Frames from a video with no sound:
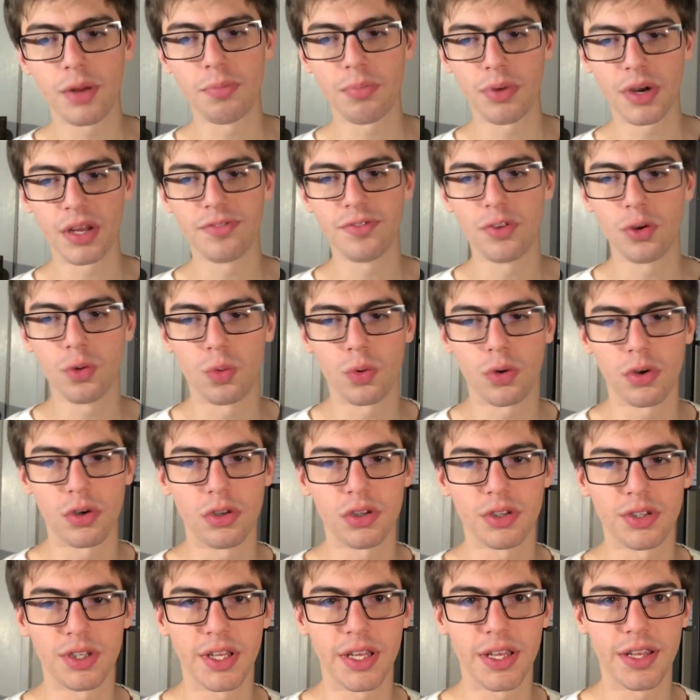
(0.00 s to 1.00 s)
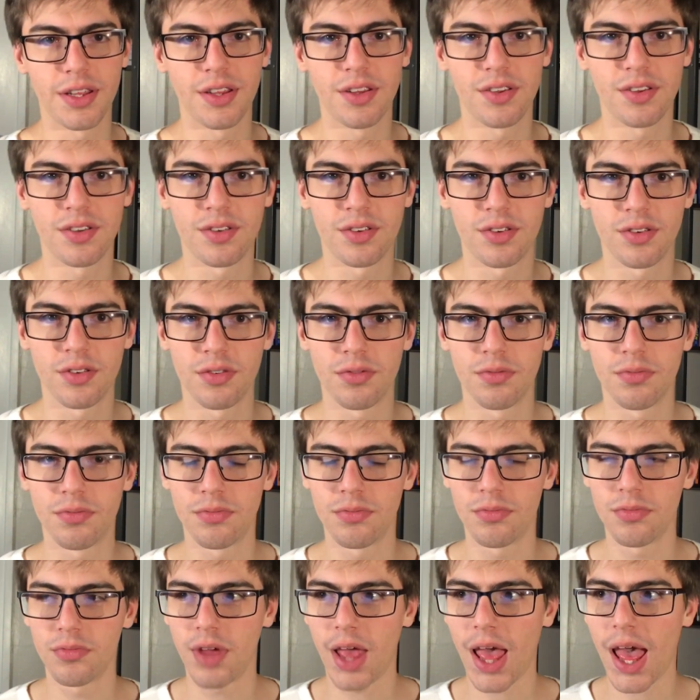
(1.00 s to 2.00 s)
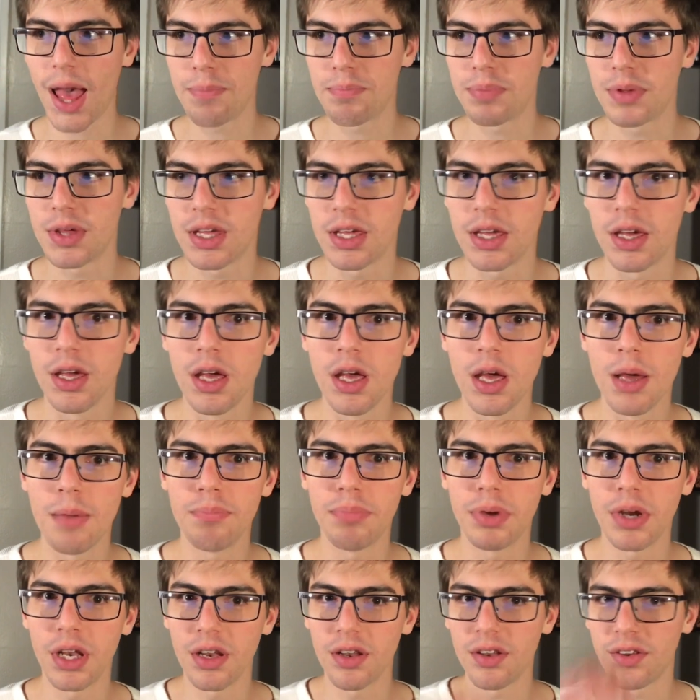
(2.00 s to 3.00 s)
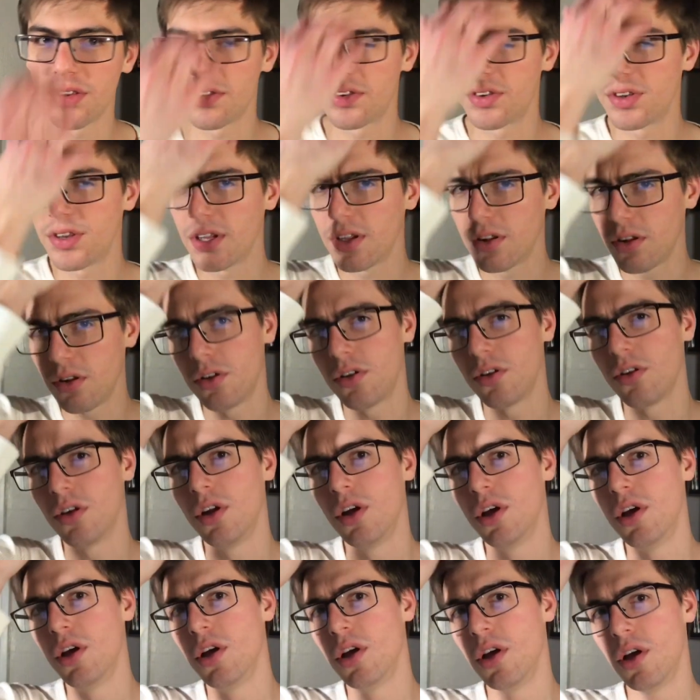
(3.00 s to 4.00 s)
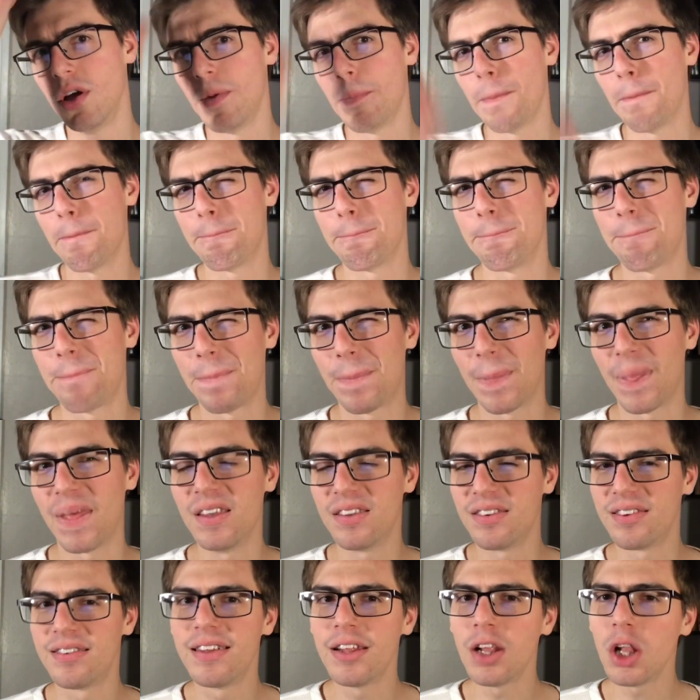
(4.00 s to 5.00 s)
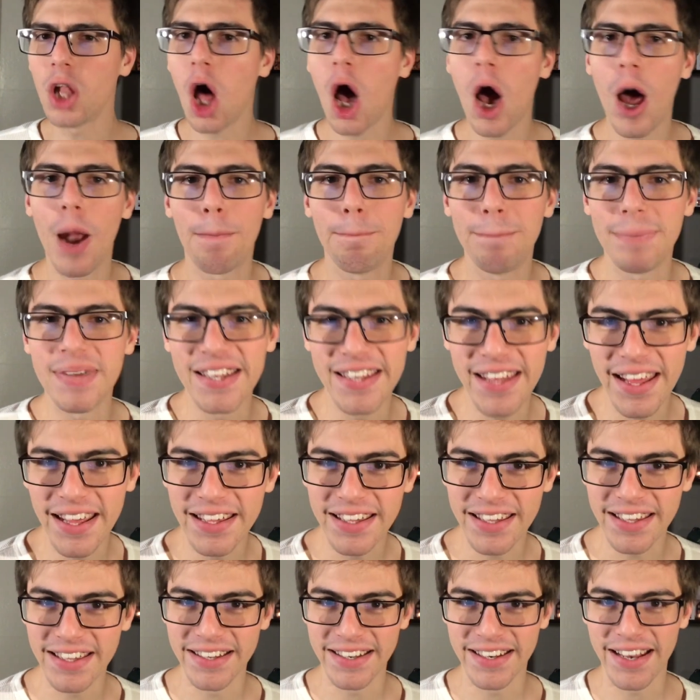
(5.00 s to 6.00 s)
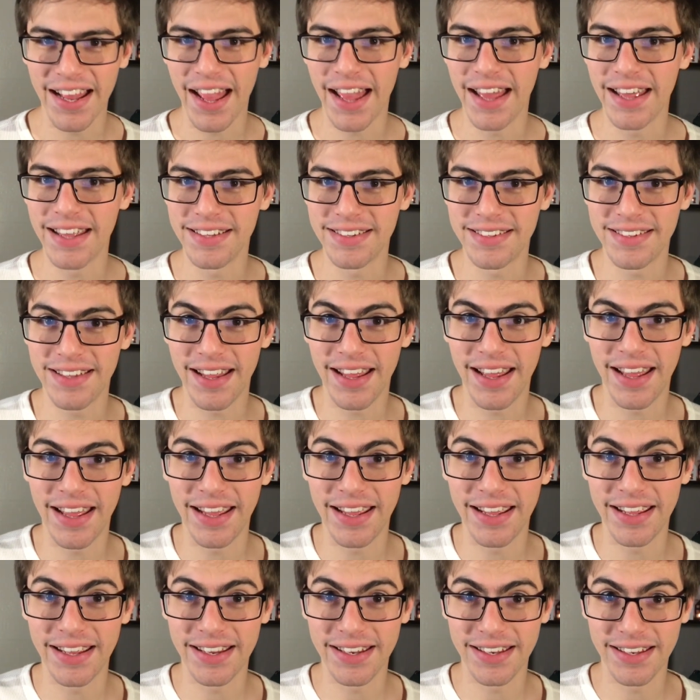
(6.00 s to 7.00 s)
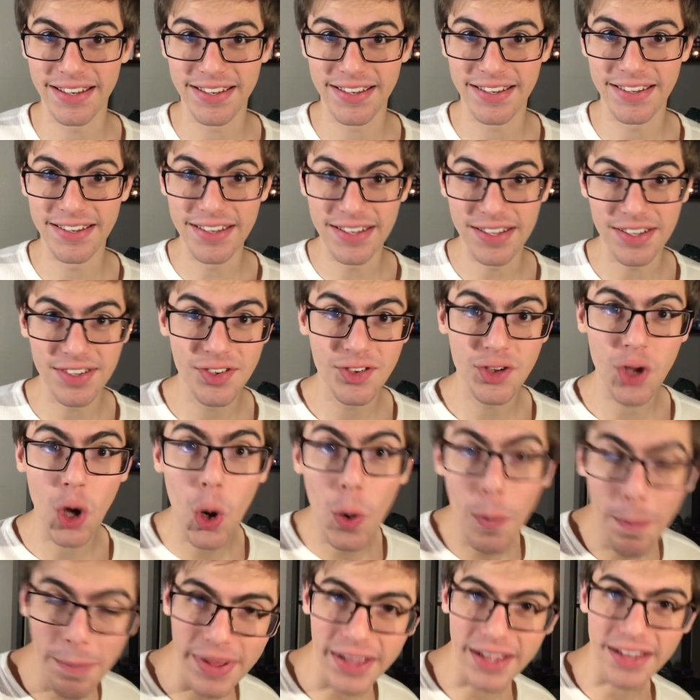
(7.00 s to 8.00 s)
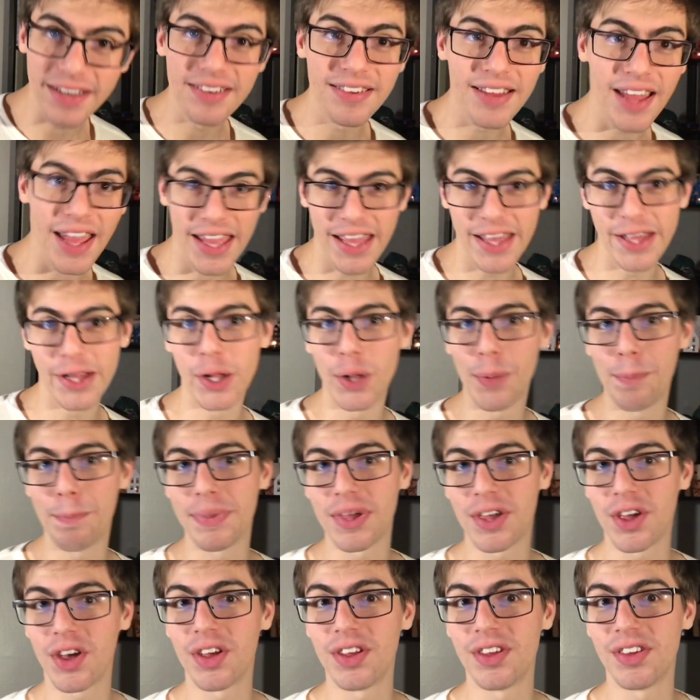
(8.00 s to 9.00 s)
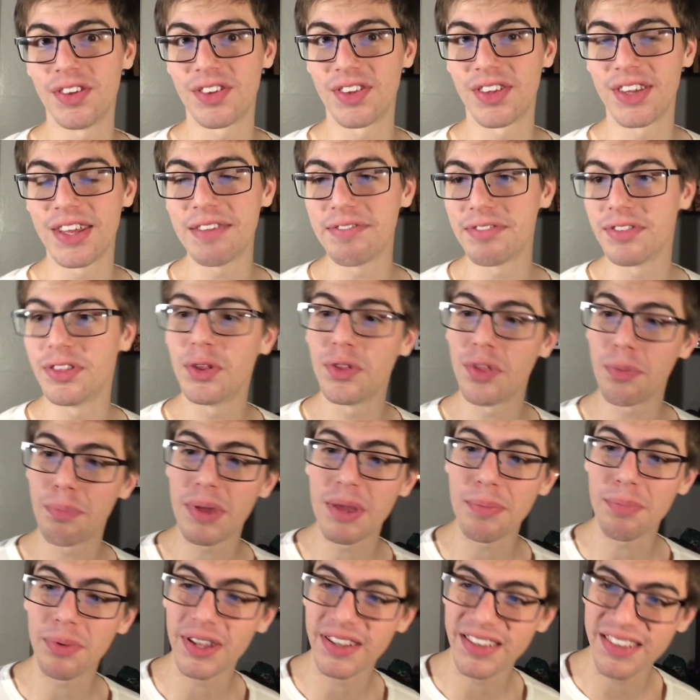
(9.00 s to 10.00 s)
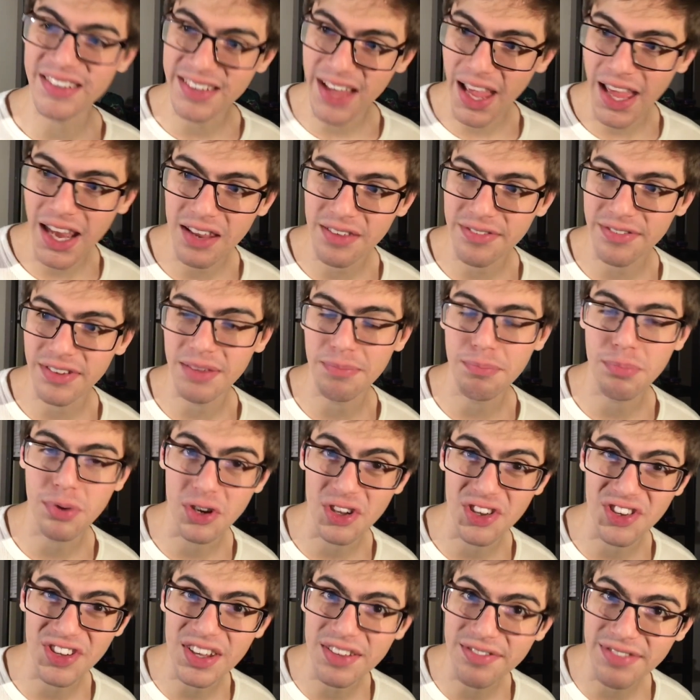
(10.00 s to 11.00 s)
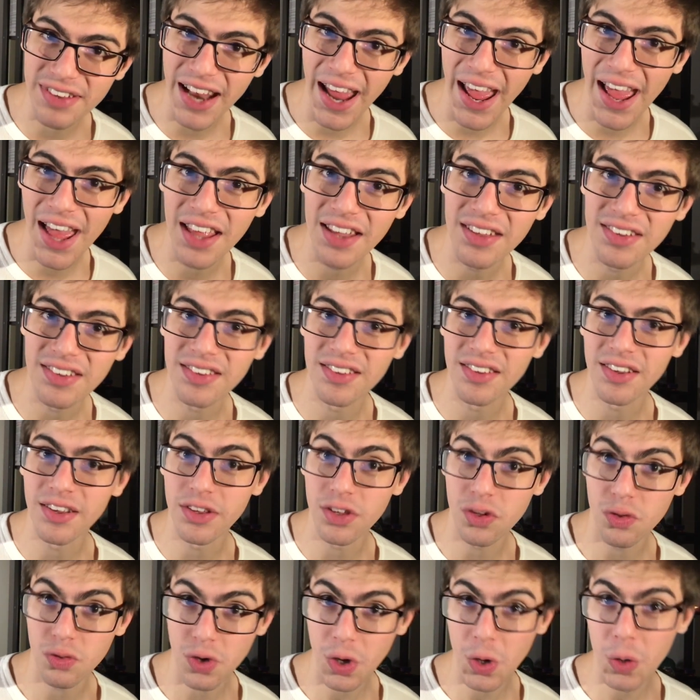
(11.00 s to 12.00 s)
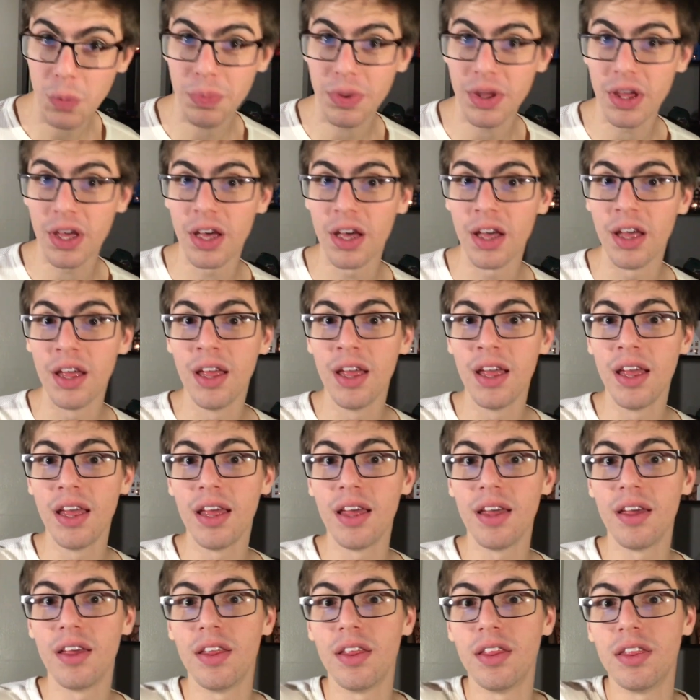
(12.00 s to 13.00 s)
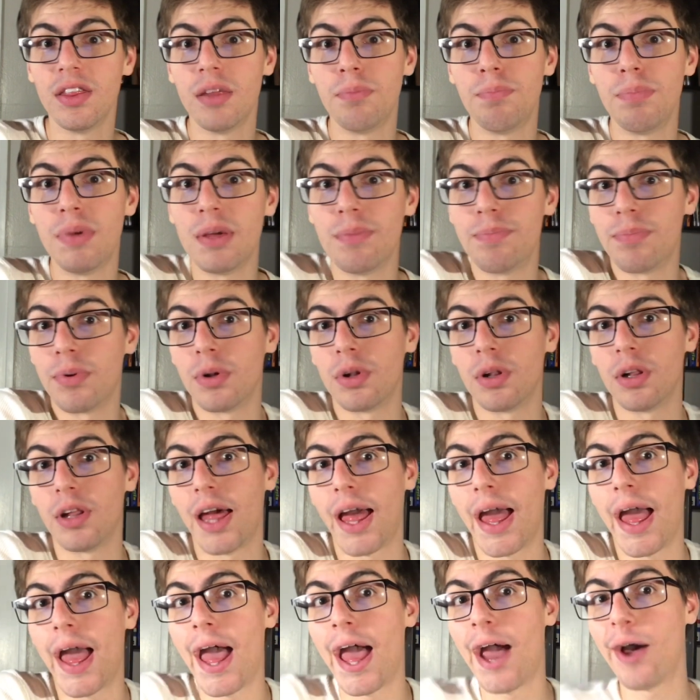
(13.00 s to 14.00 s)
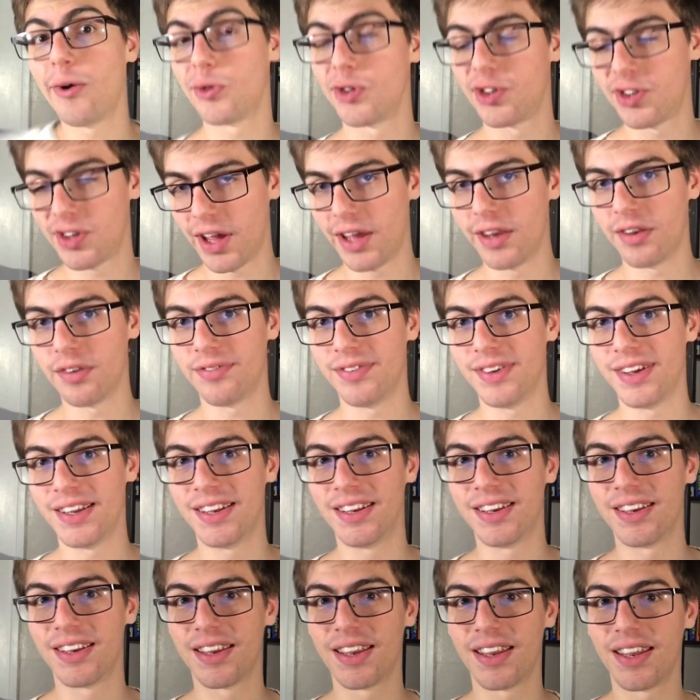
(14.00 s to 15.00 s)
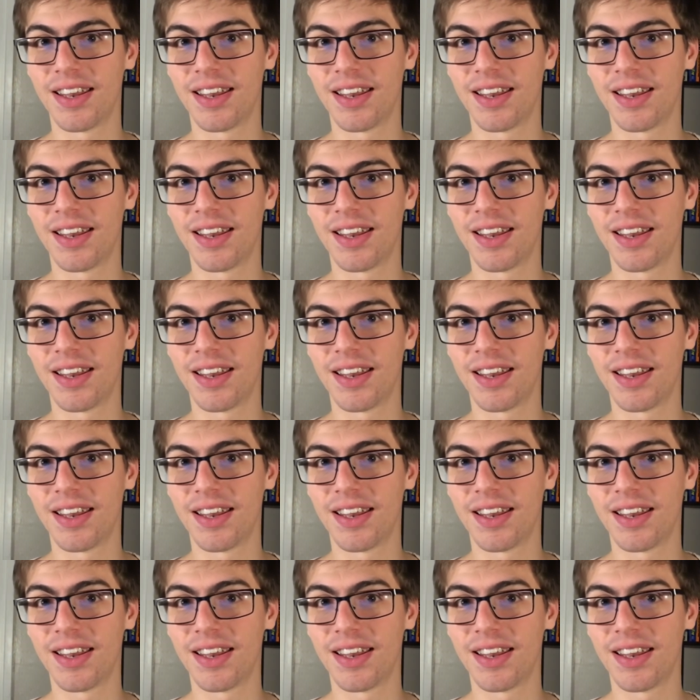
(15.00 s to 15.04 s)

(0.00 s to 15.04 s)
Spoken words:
in Brave New World is happy, but it still ought to be taken as a dystopic tale, because even though the people inside of it perceive it as a utopia, the people outside of it